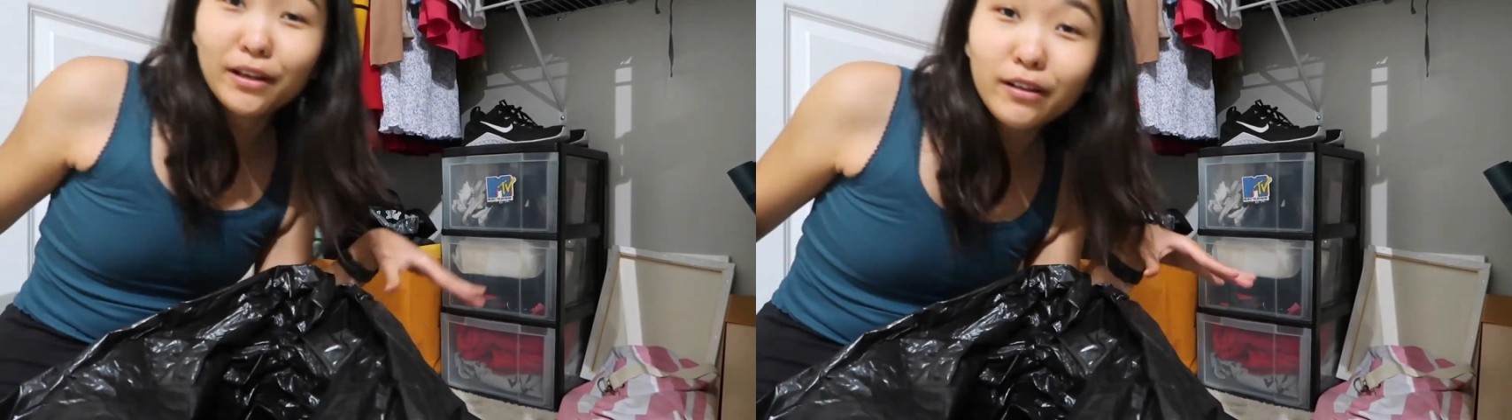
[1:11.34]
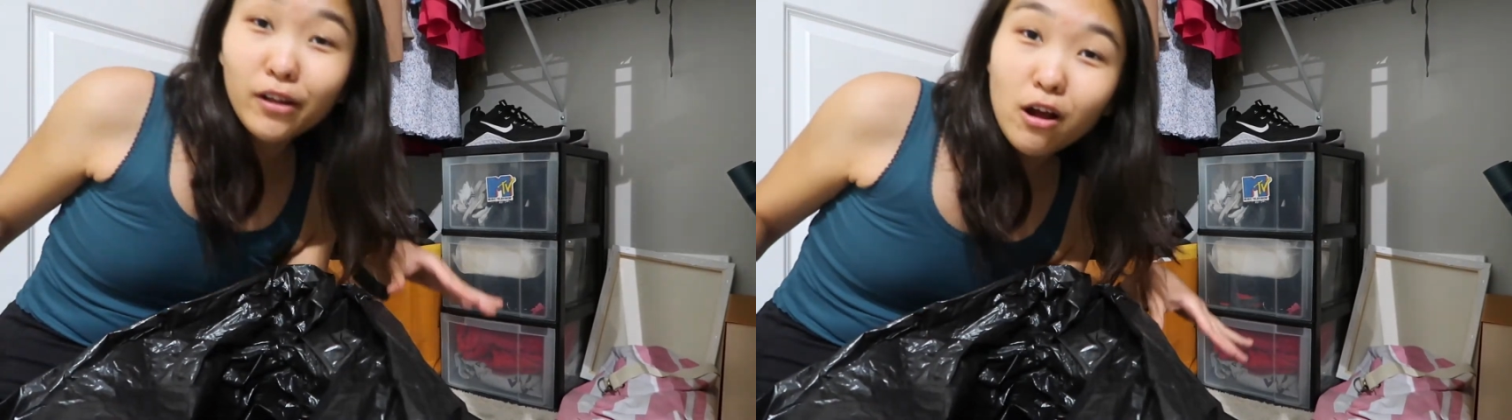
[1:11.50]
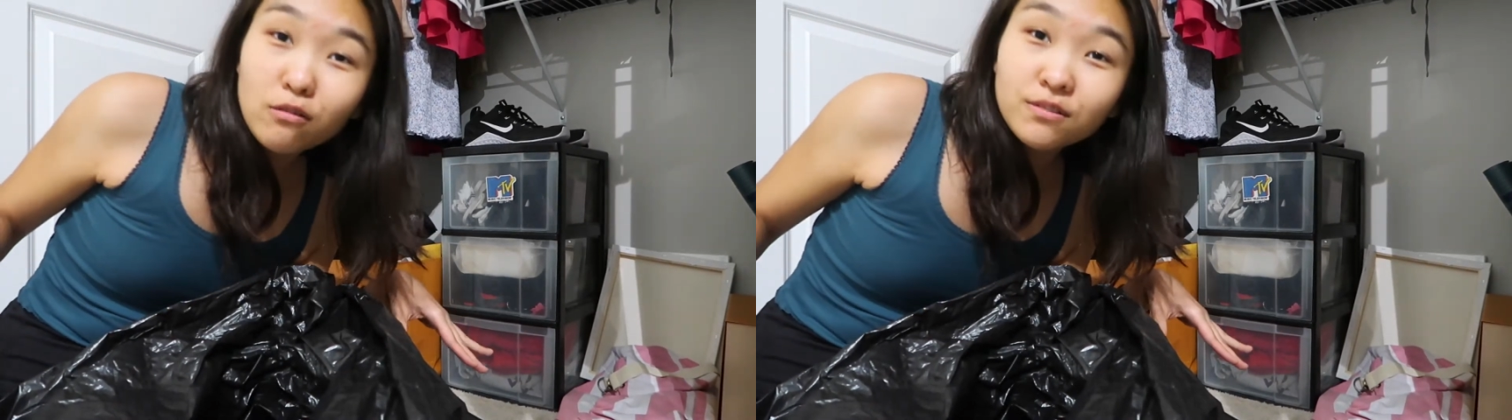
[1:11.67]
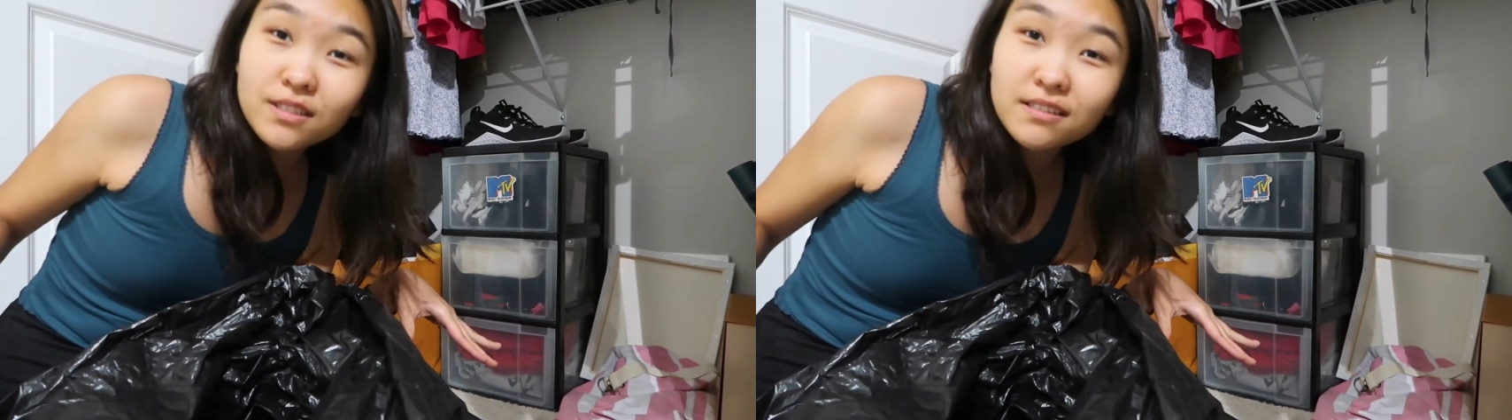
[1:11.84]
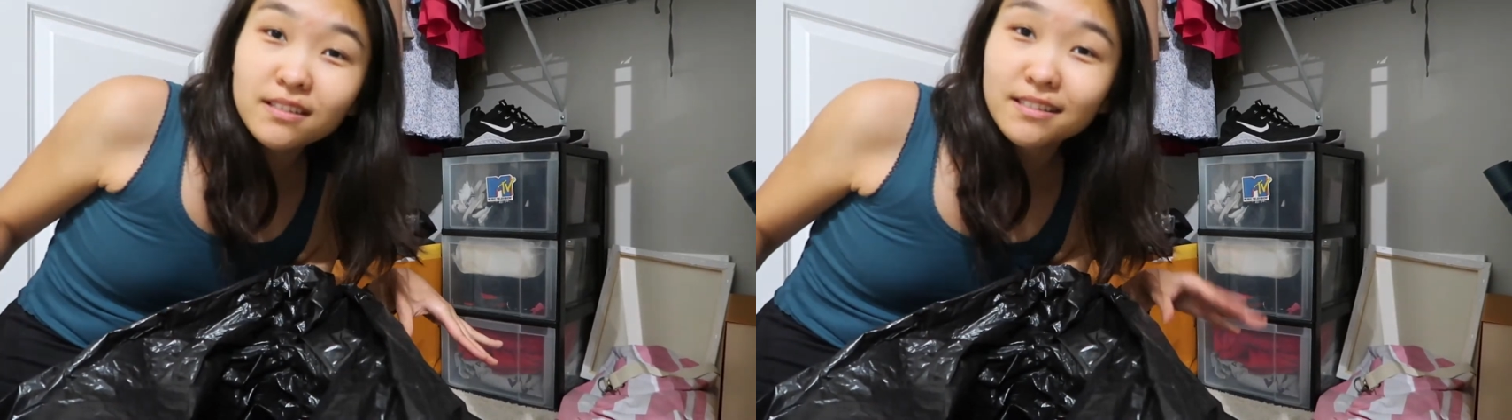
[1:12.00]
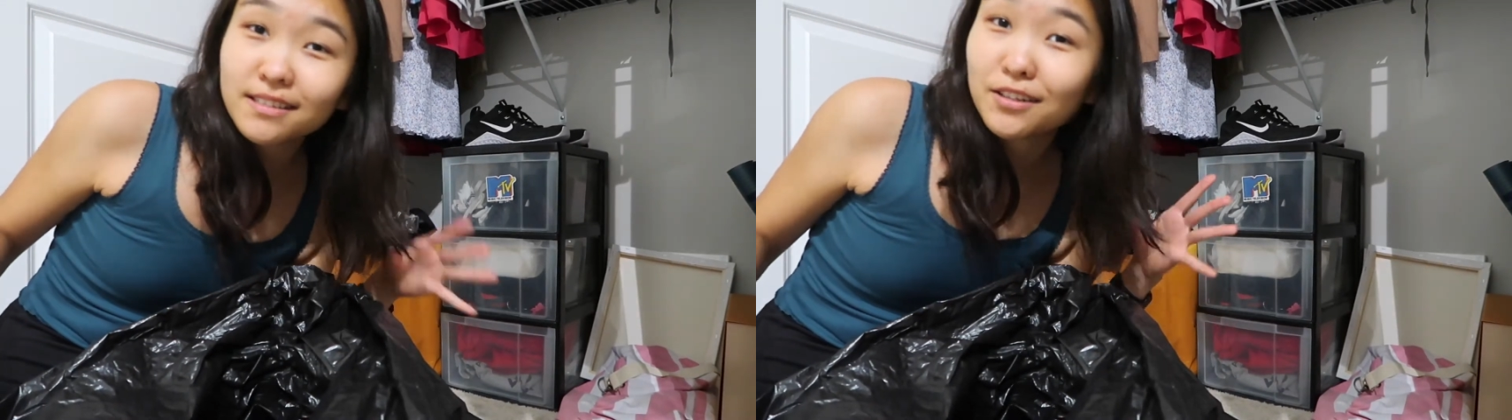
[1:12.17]
clothes,
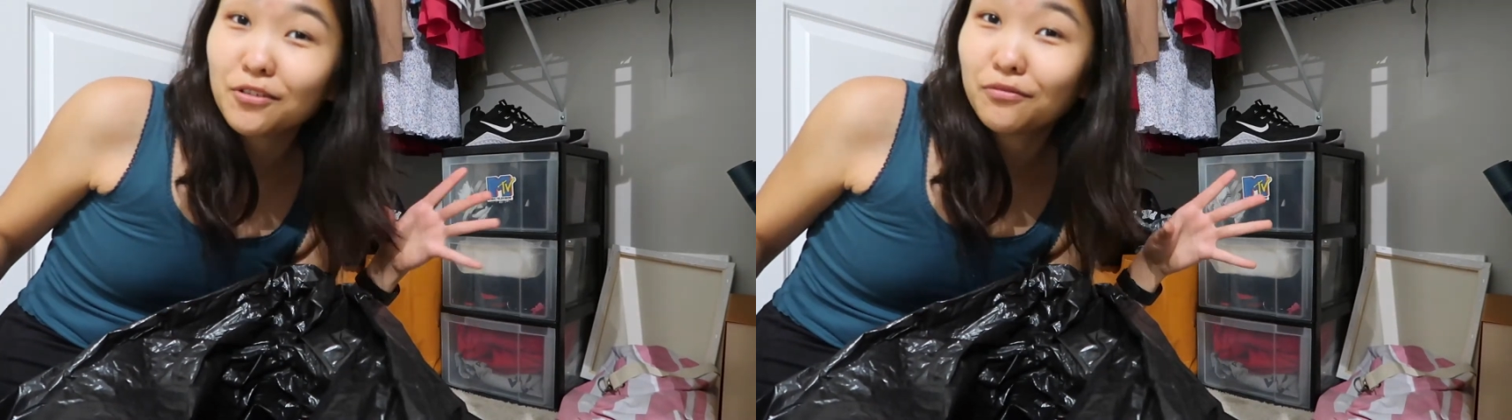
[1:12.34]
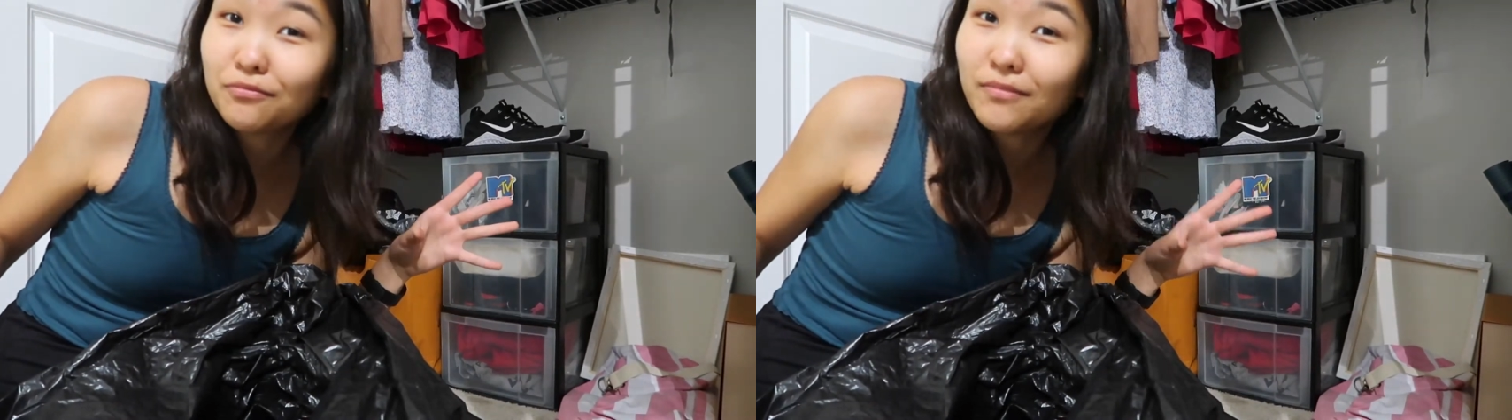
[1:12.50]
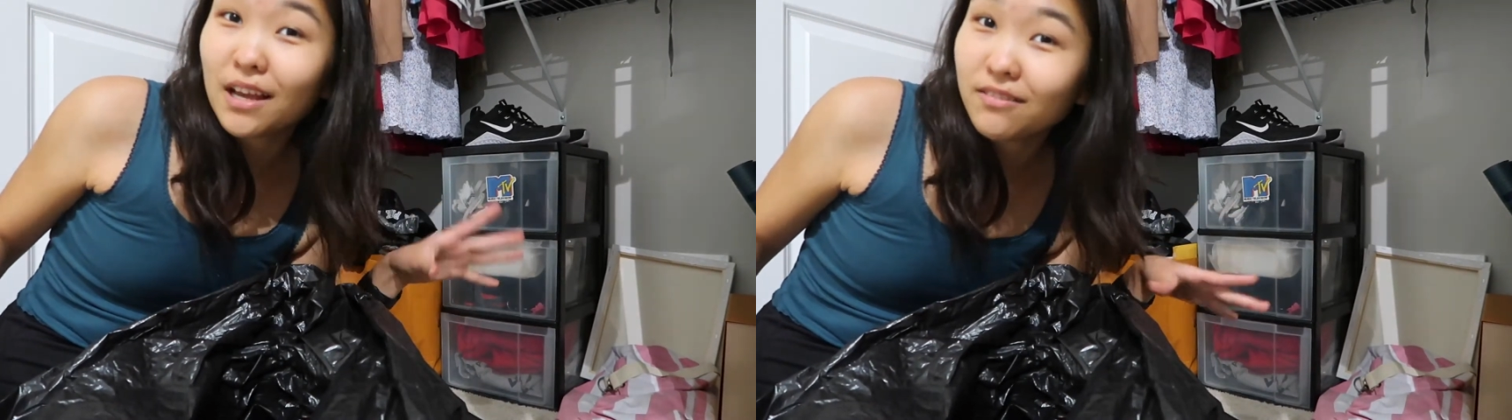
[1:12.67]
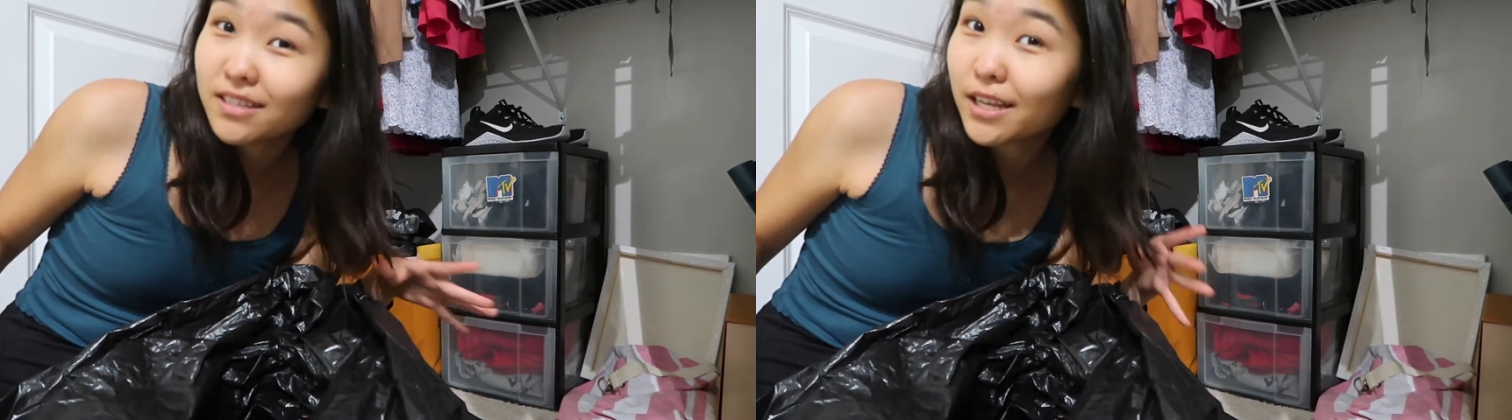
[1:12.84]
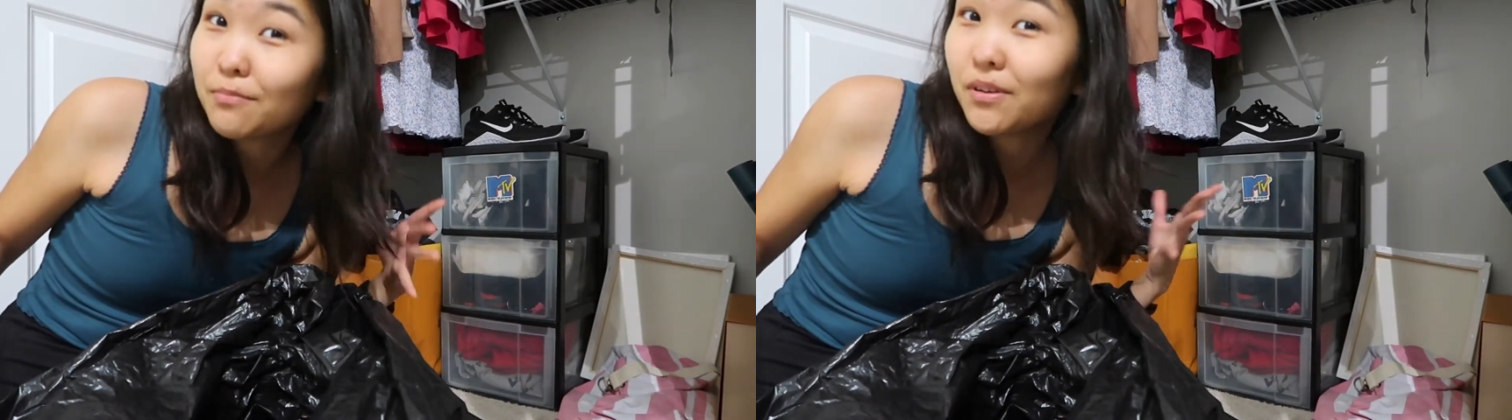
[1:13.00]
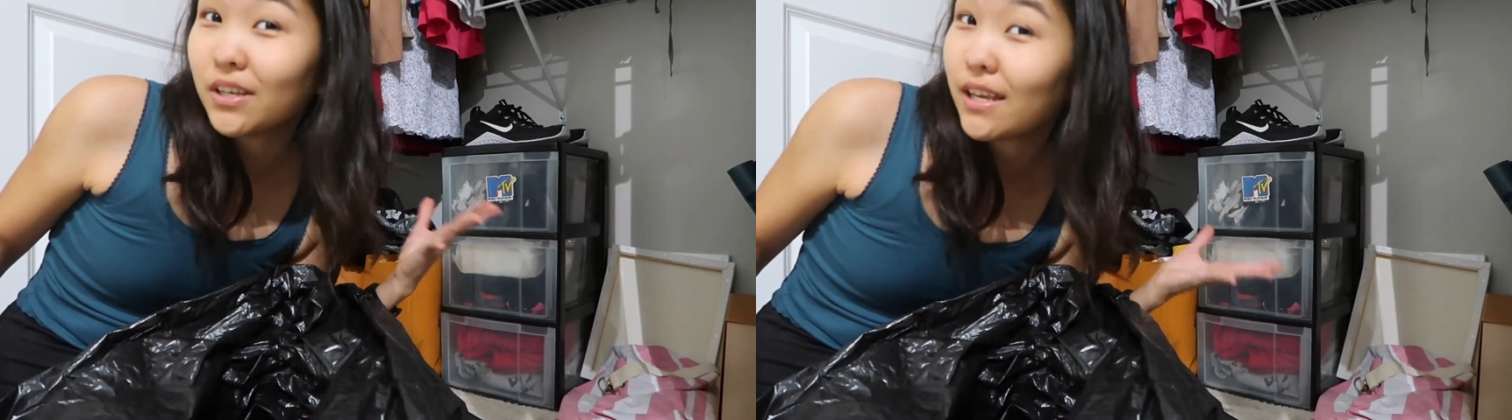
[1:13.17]
because I don't have to
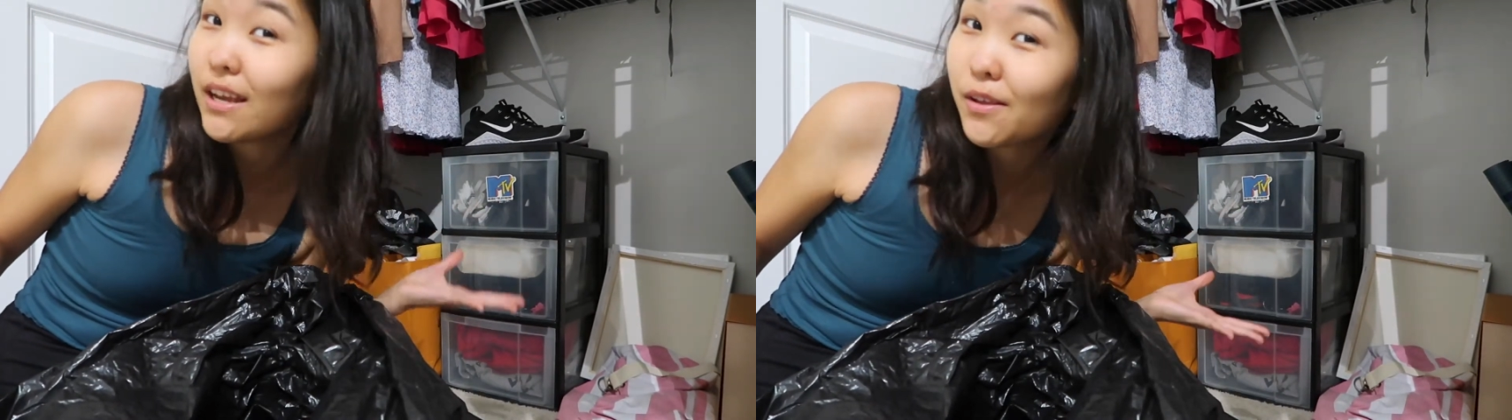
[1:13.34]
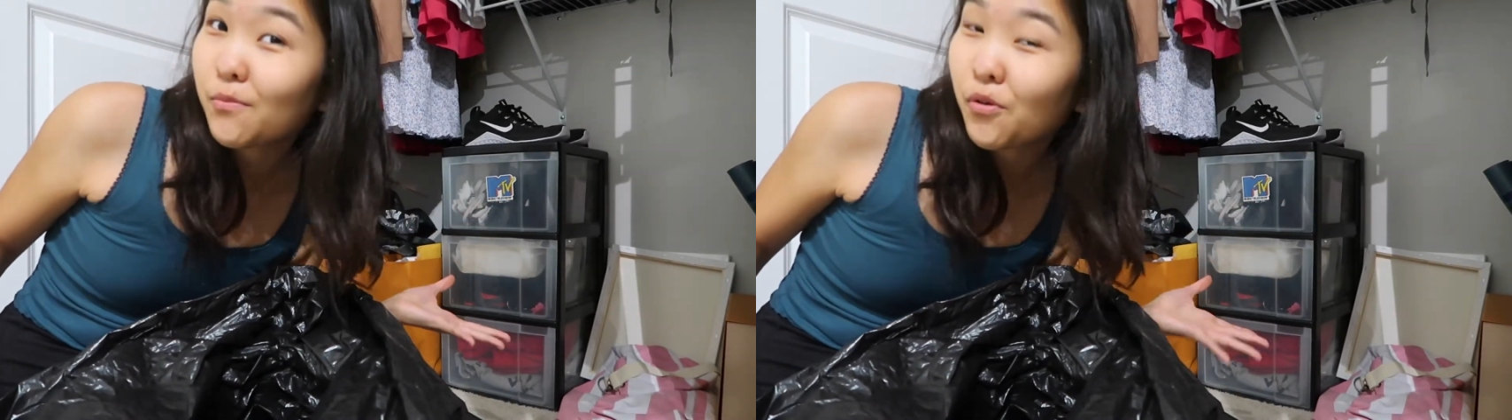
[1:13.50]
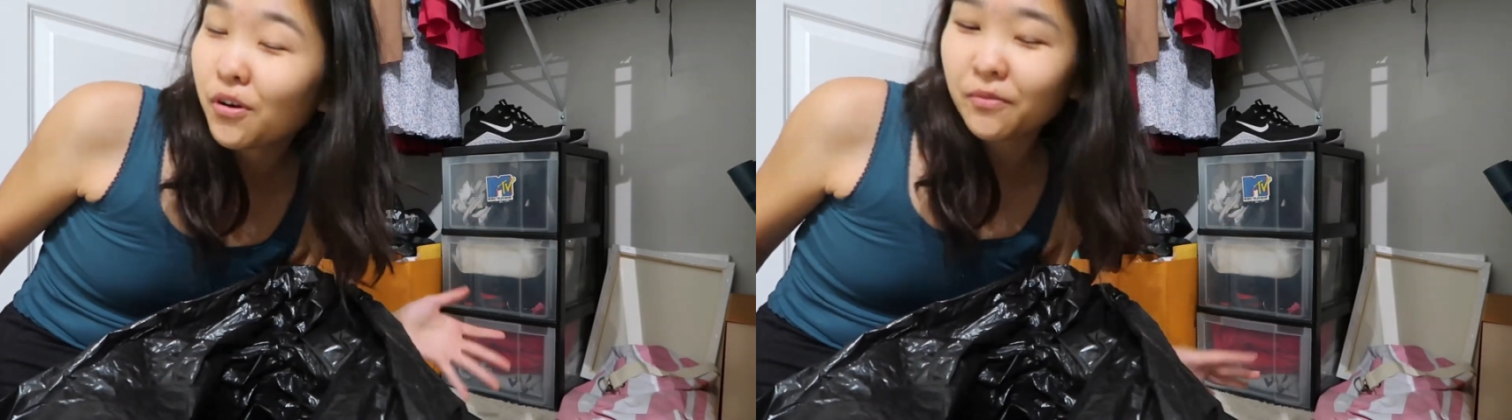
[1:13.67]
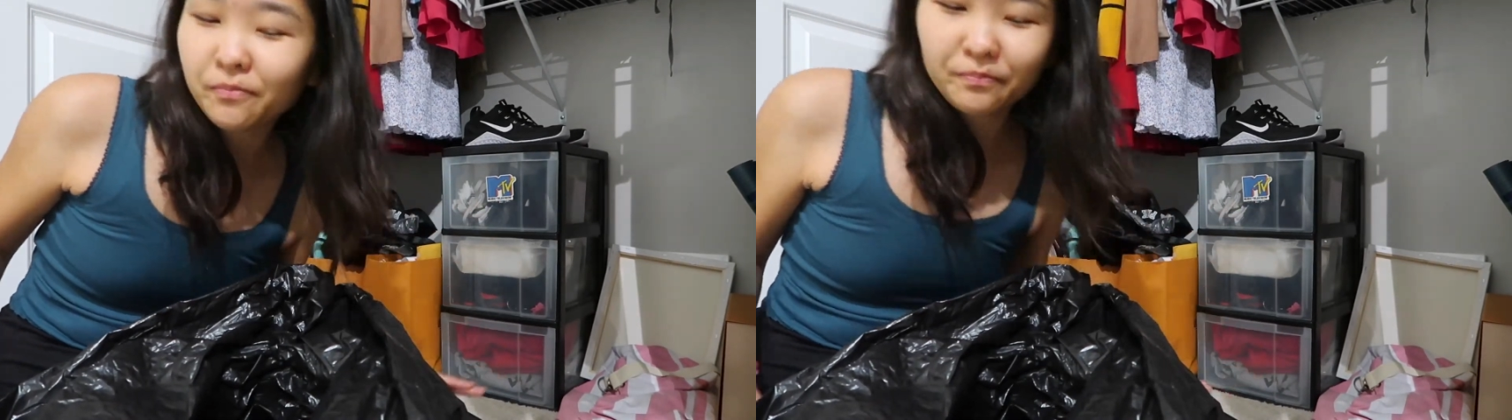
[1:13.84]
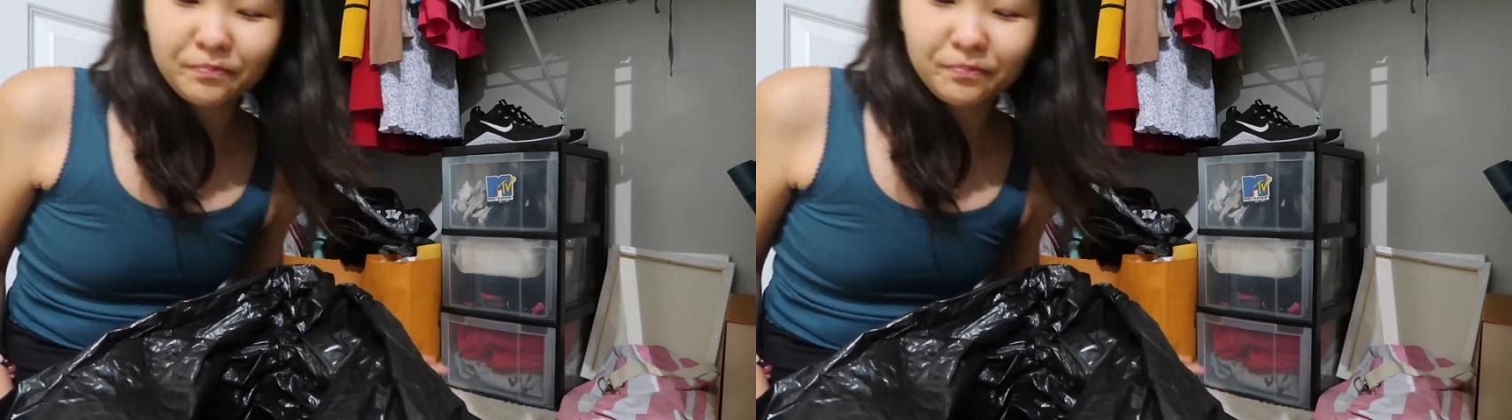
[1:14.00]
take PE anymore.